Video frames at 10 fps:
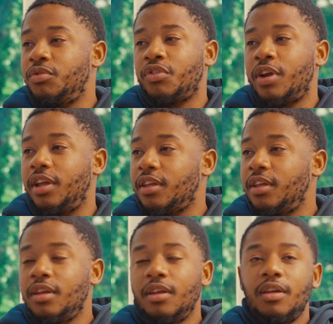Drake,
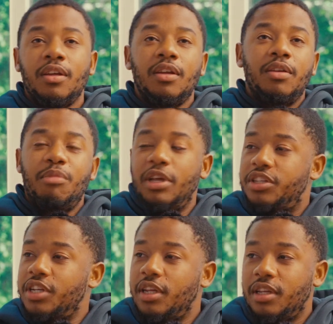Mick
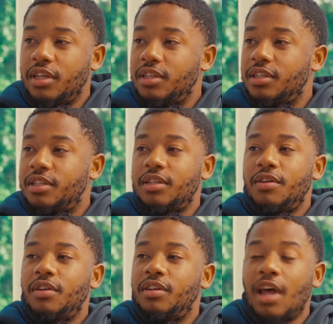Jenkins,
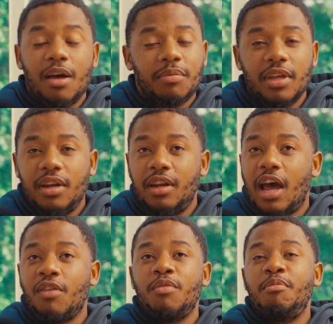Dom Kennedy.
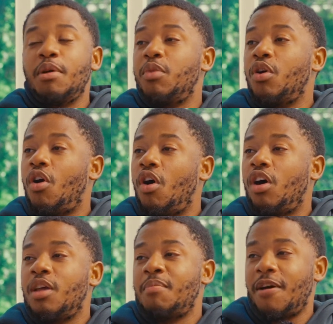I remember
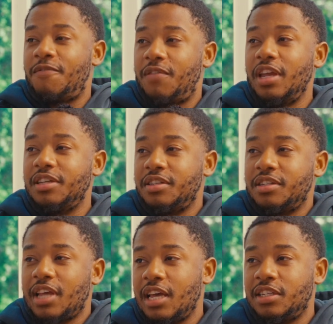all of my
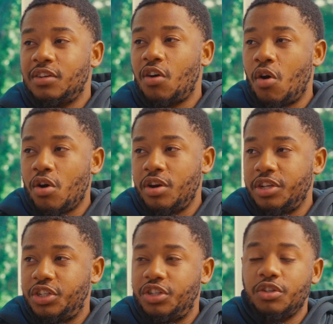phases as an
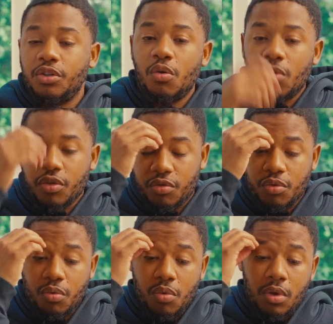artist just going
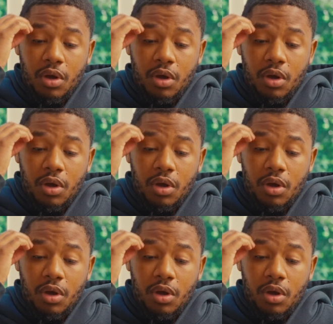through.